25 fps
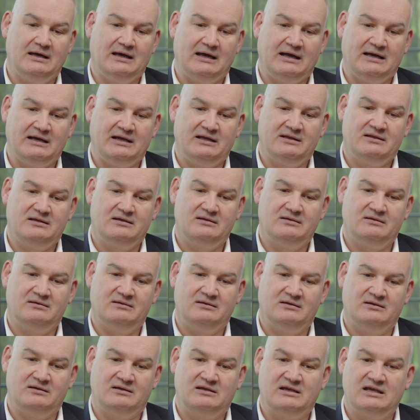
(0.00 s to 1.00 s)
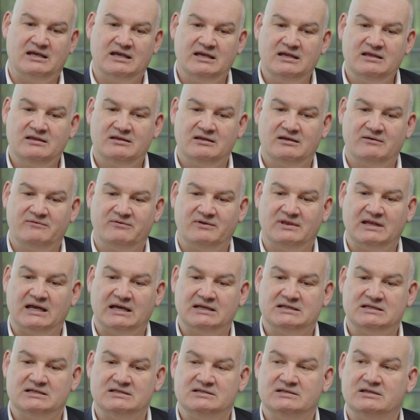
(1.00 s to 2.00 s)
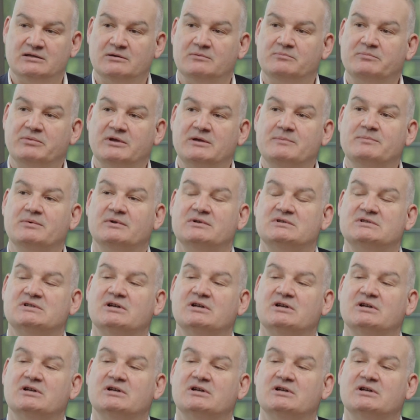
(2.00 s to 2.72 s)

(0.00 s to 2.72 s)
And I think the key thing for that is that people are